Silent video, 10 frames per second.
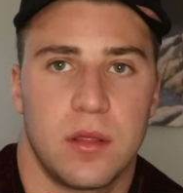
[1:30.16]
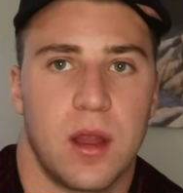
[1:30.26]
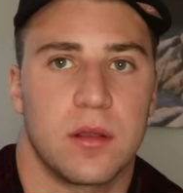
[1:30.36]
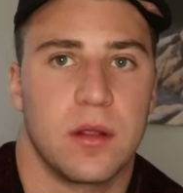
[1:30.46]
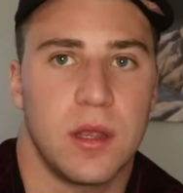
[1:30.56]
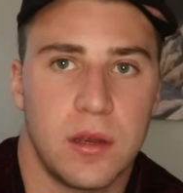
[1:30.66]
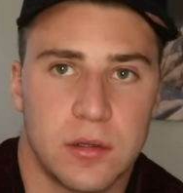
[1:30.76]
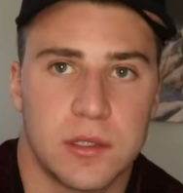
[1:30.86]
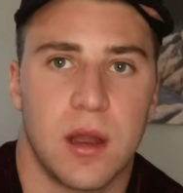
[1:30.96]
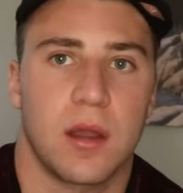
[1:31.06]
They are the
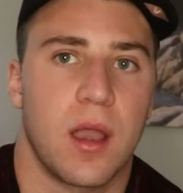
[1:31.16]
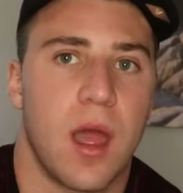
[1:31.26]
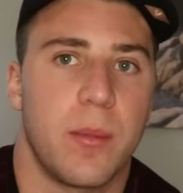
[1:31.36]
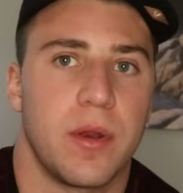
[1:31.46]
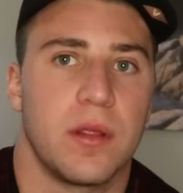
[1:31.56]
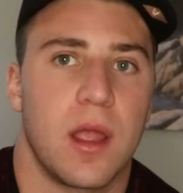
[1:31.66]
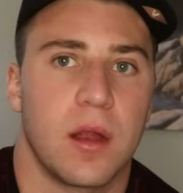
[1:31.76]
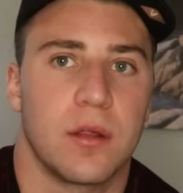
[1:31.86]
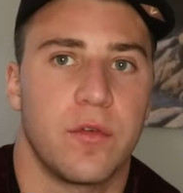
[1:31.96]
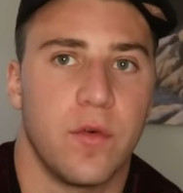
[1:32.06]
leaders. They are dominant. They
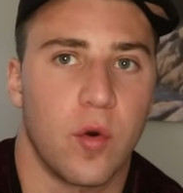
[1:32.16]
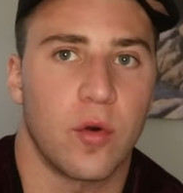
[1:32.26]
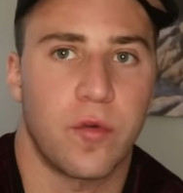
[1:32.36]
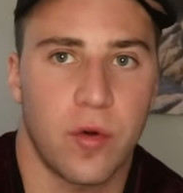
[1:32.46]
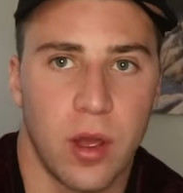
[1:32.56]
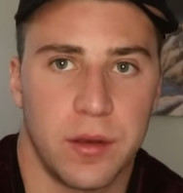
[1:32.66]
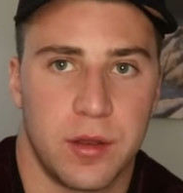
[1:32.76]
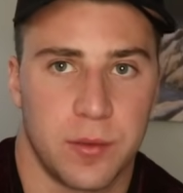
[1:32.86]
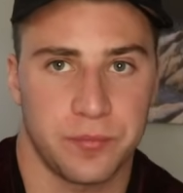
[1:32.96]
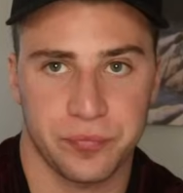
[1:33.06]
are the
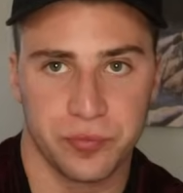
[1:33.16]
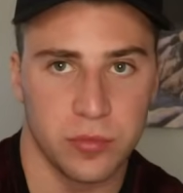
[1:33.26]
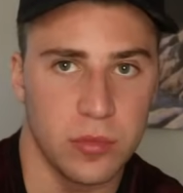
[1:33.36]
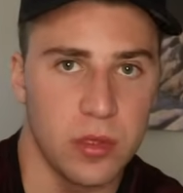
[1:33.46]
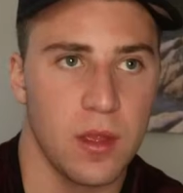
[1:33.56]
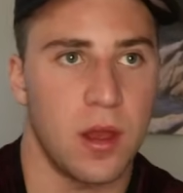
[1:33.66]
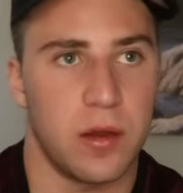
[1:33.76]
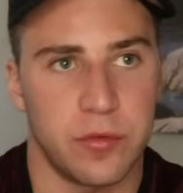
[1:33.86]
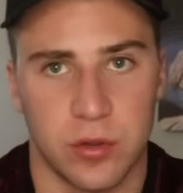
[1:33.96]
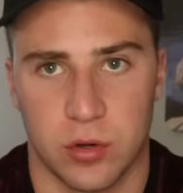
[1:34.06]
forefront
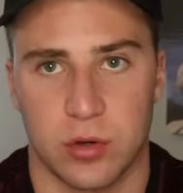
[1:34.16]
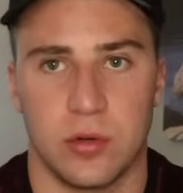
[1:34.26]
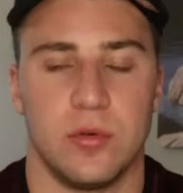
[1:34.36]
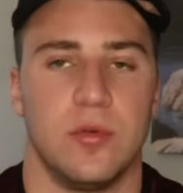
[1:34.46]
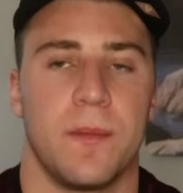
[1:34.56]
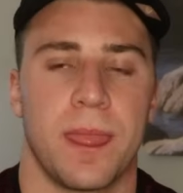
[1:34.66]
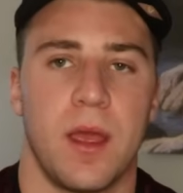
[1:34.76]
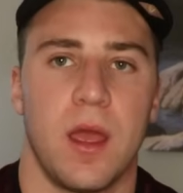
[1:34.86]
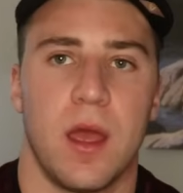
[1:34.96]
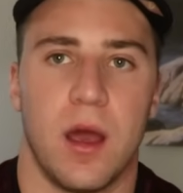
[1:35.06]
of the crew
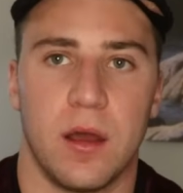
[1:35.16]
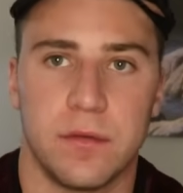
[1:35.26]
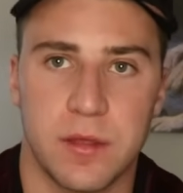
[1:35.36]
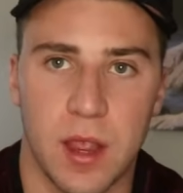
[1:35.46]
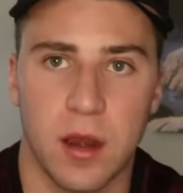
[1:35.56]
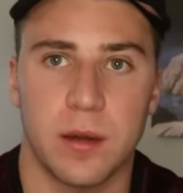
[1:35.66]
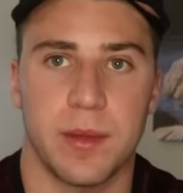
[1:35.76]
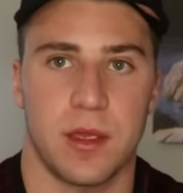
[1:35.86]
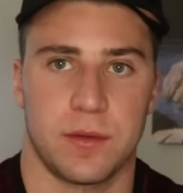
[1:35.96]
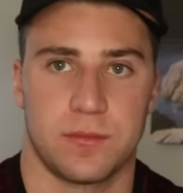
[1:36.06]
of the
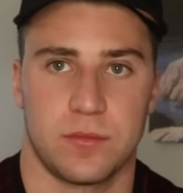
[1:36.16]
army.